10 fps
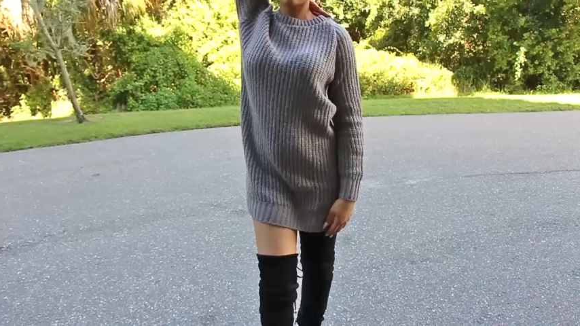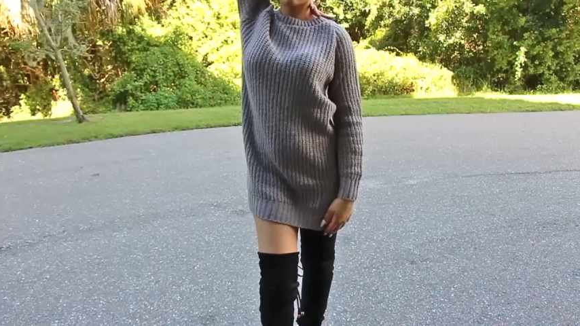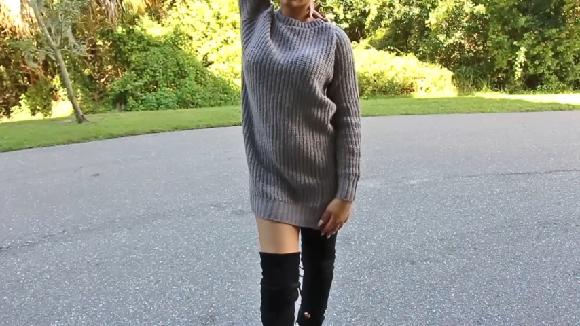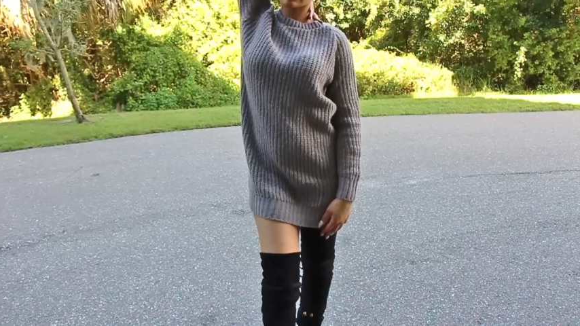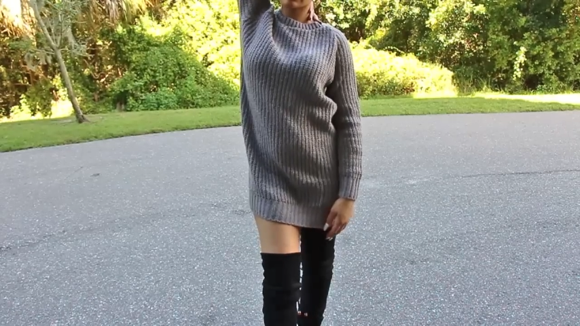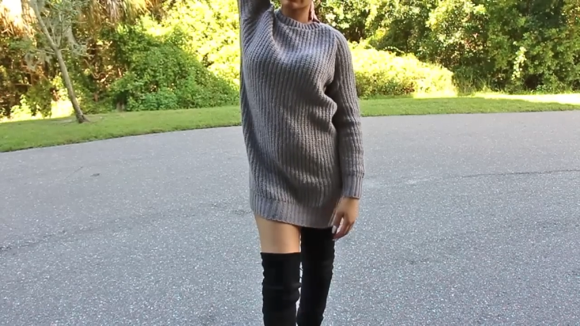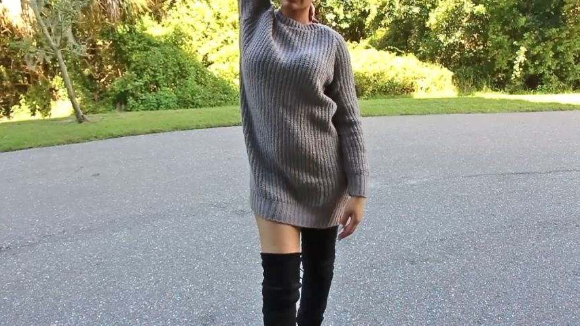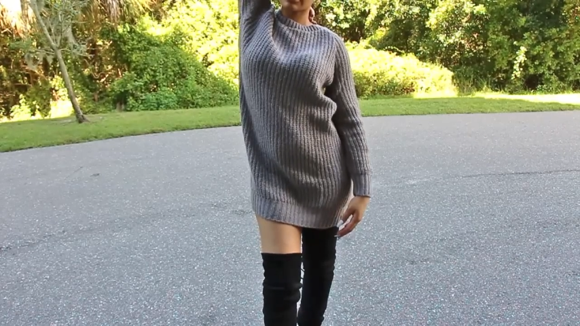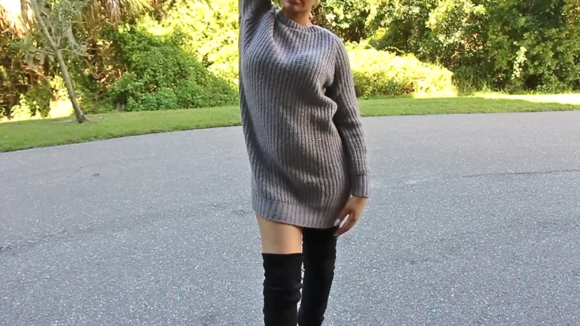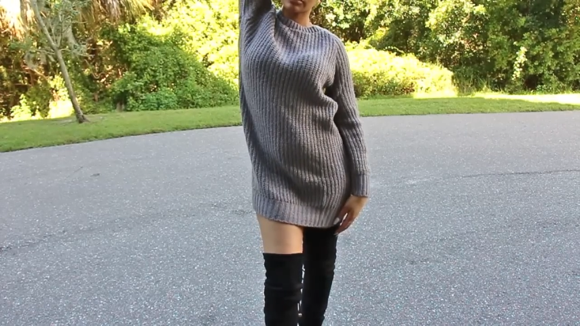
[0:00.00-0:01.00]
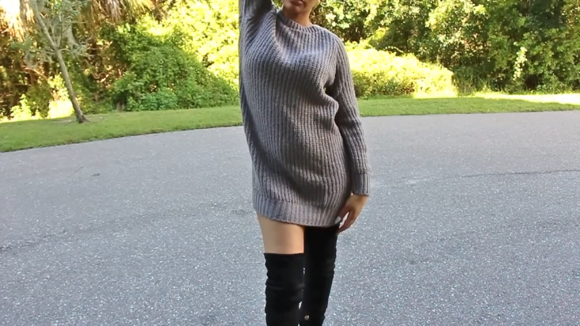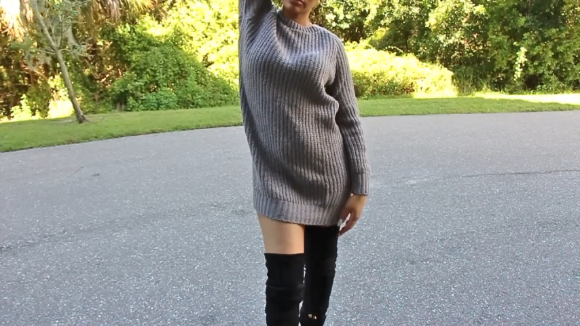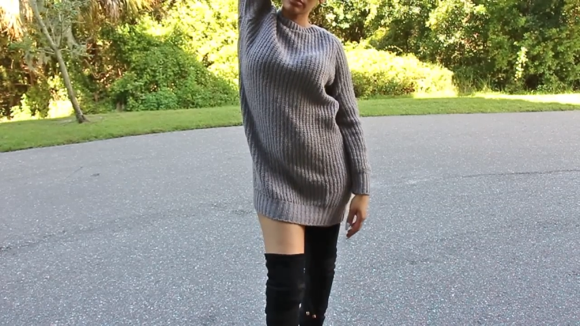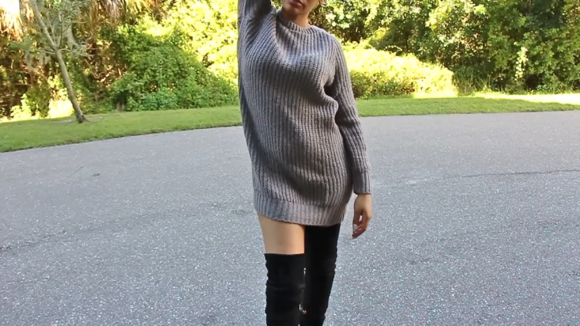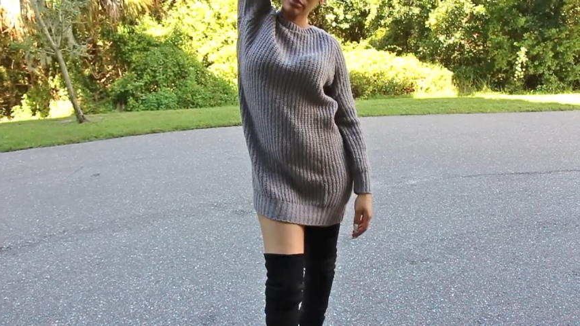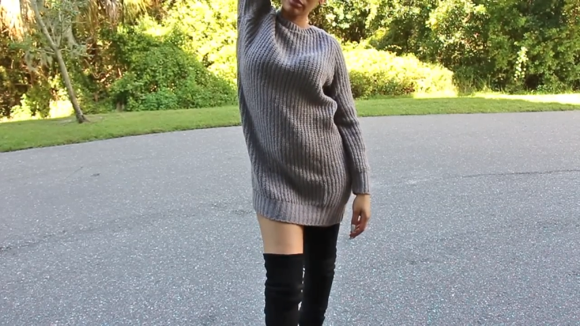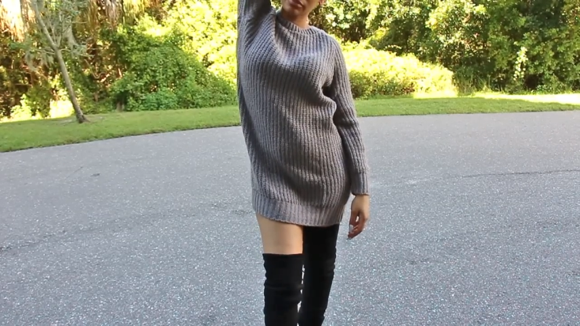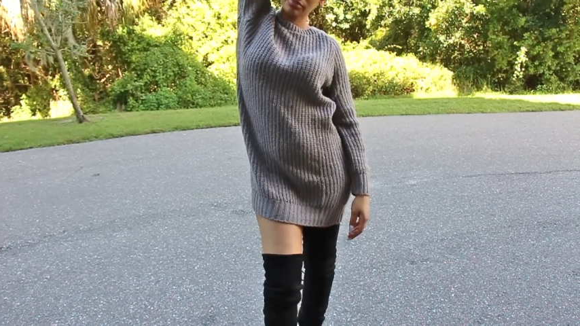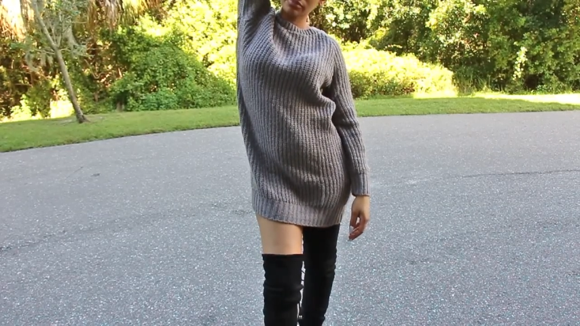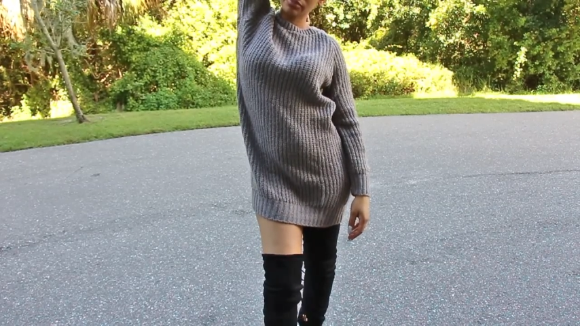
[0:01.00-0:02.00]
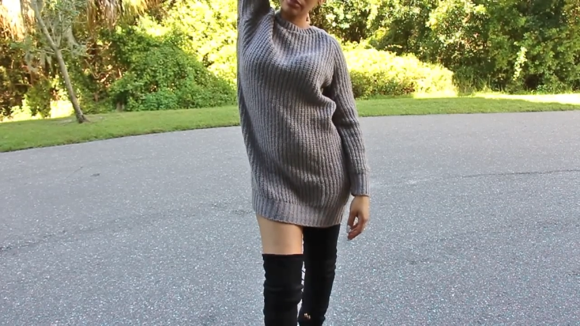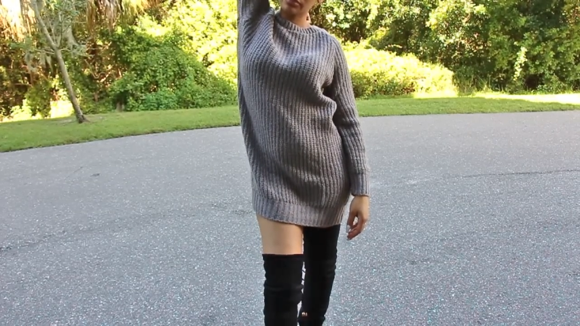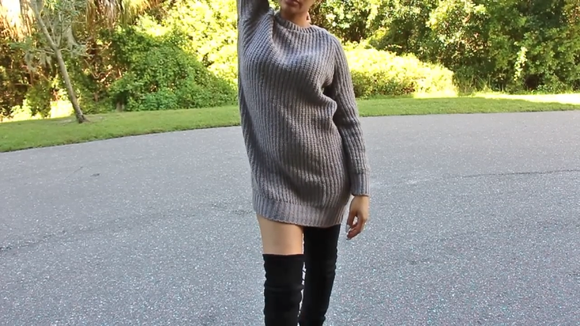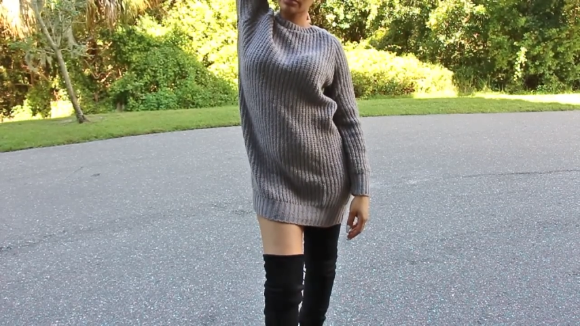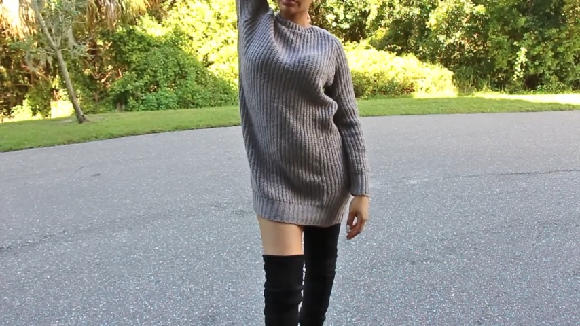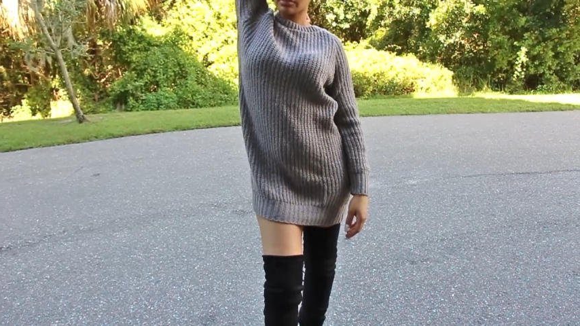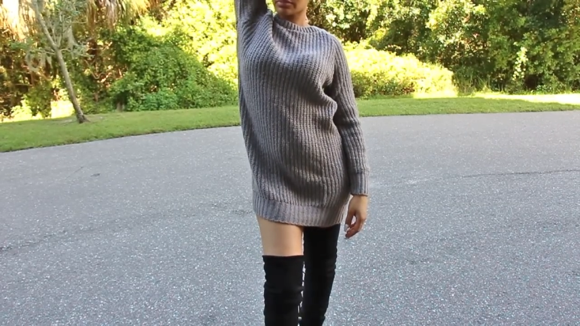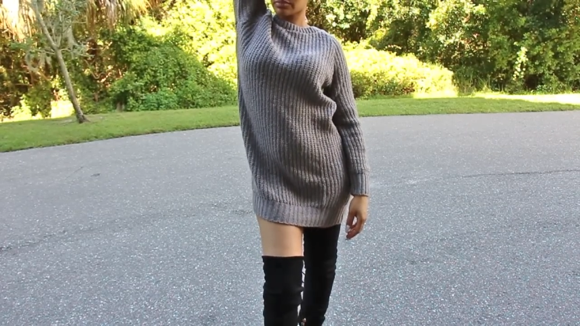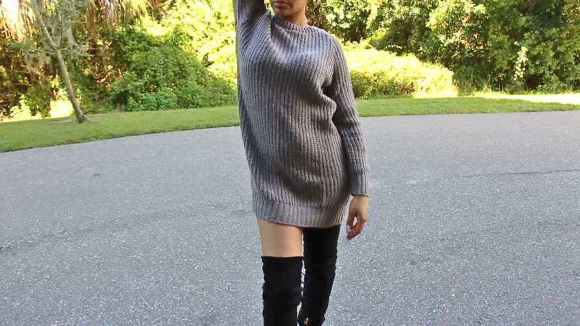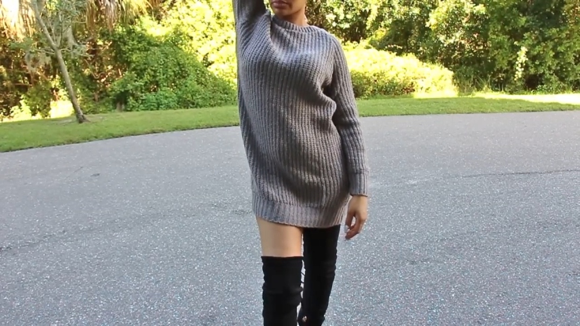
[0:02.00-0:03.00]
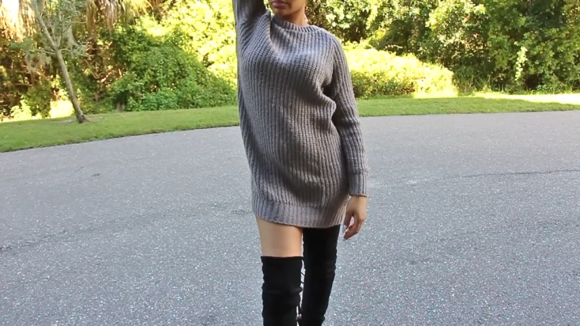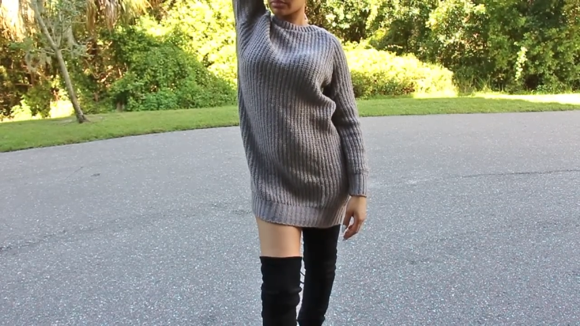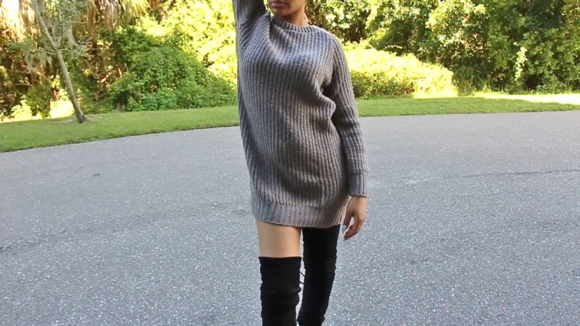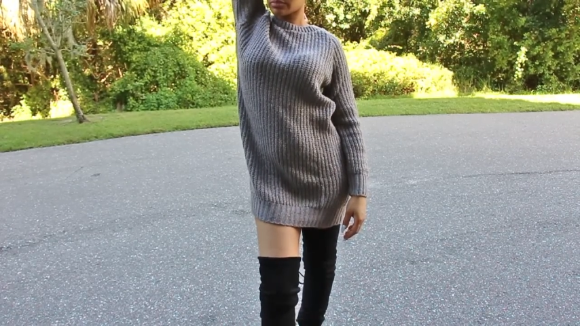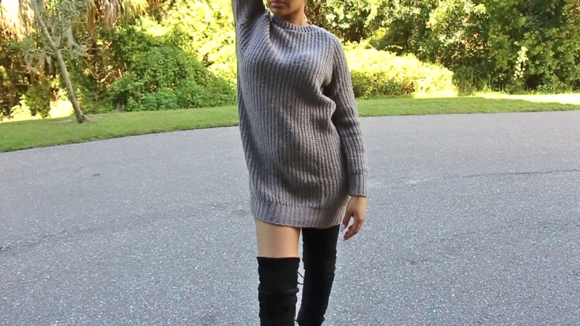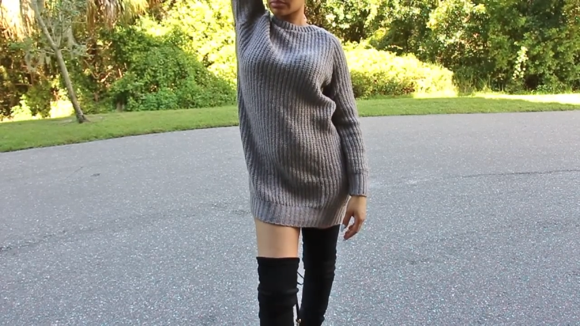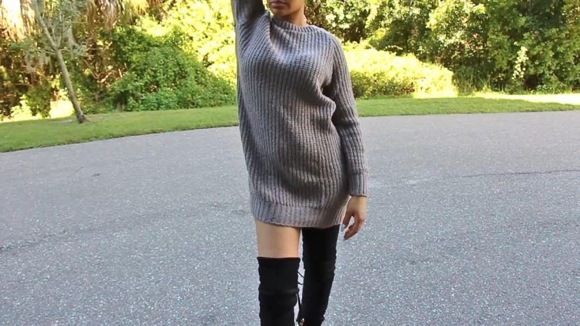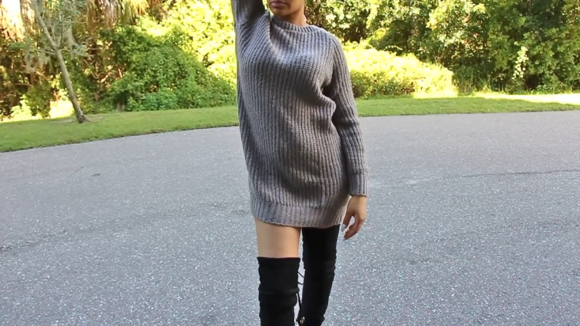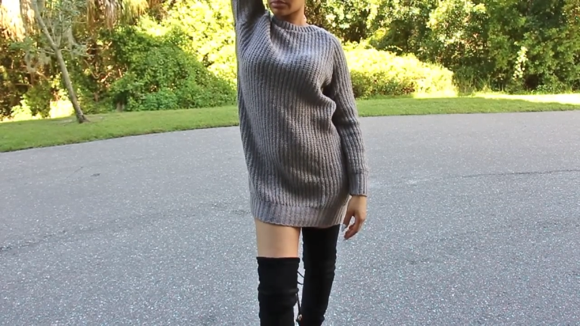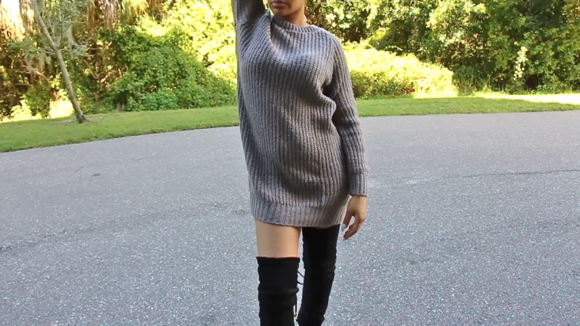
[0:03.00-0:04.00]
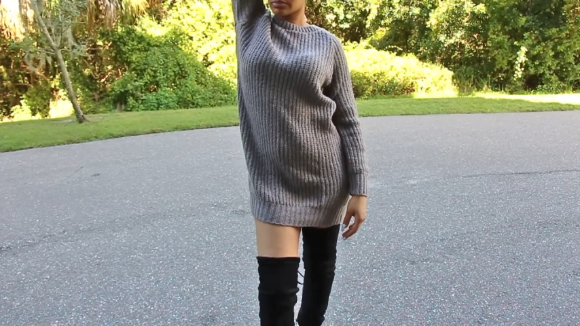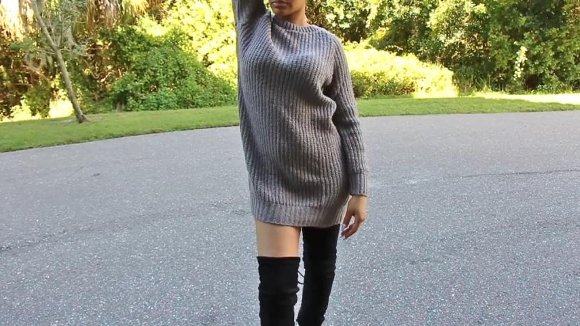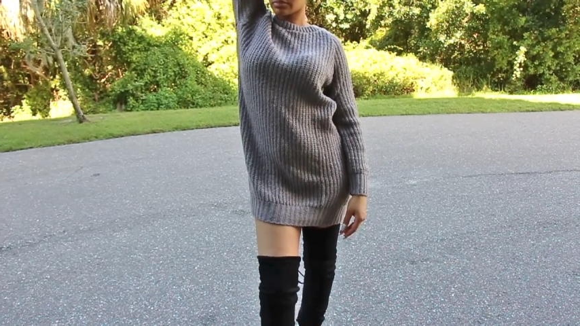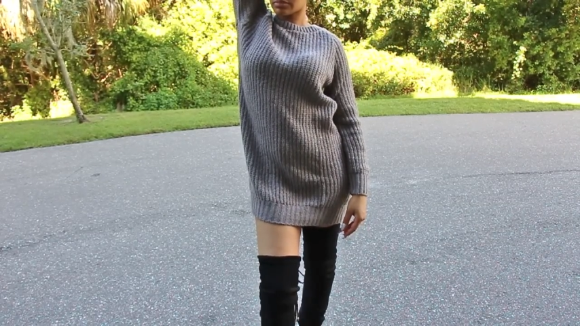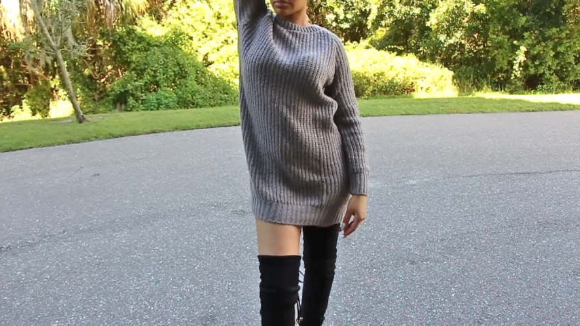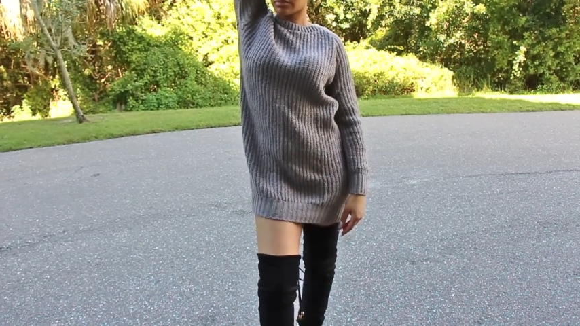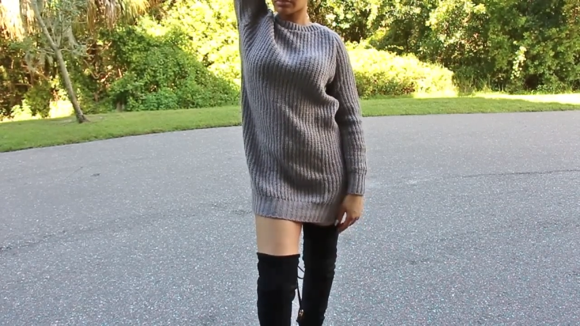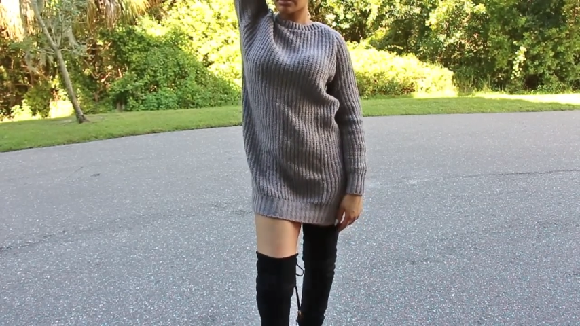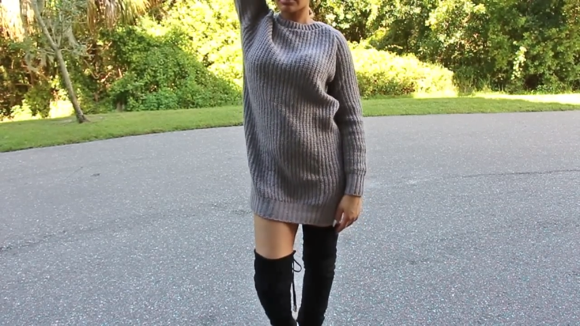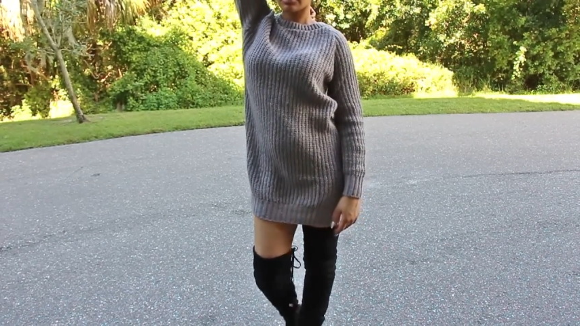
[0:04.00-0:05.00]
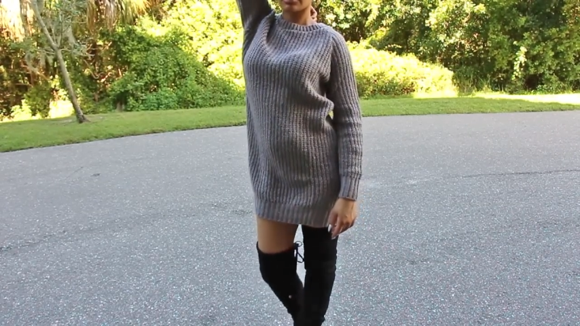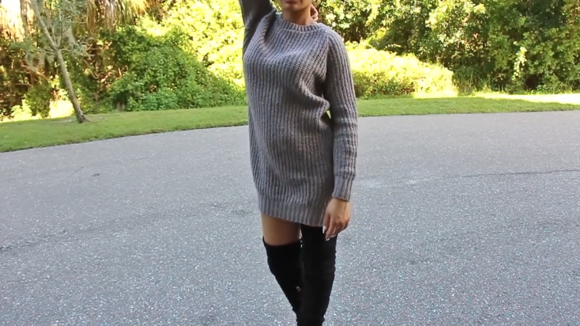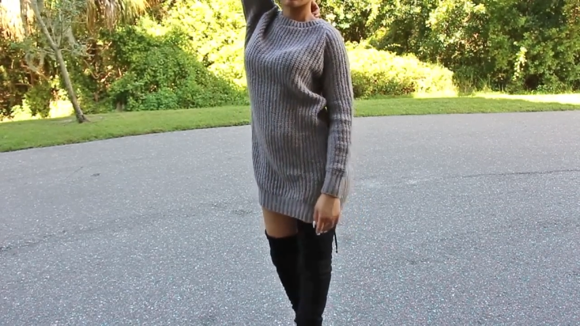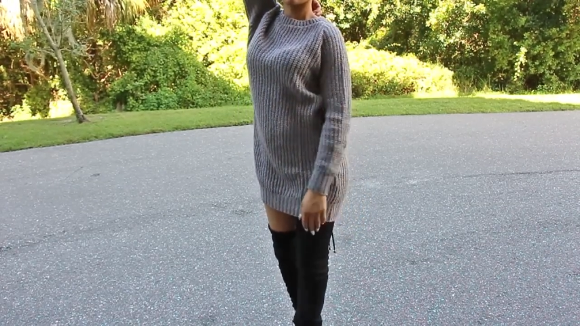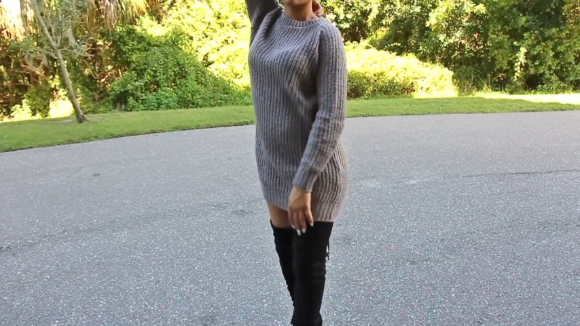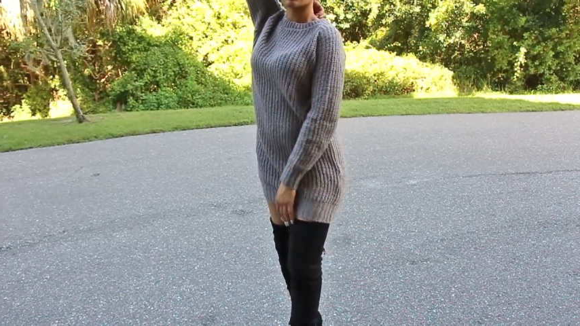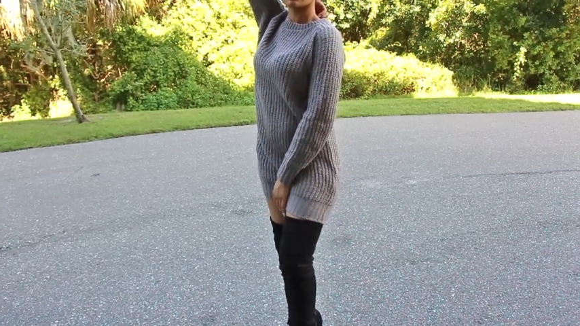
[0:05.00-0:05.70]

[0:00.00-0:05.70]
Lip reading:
Nobody's mouth can be seen.